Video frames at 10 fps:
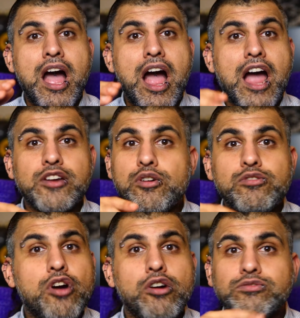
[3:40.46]
I don't
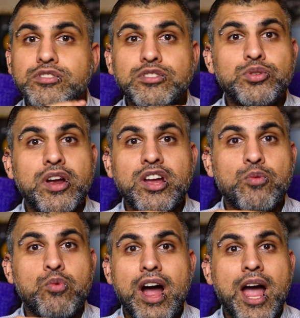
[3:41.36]
concentrate
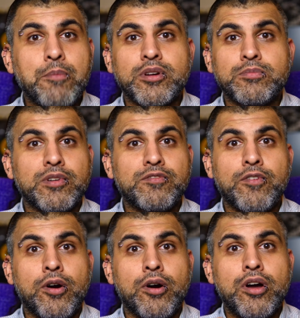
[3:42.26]
on what happened
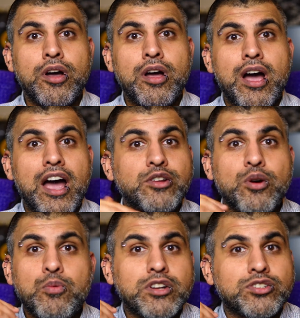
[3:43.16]
before. I
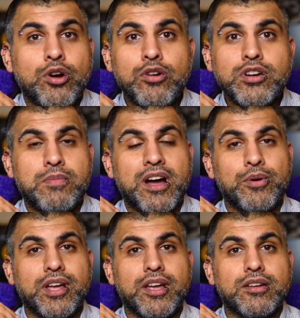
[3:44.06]
don't want to talk
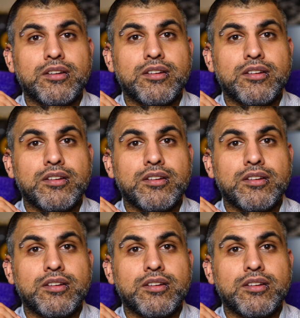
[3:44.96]
about it.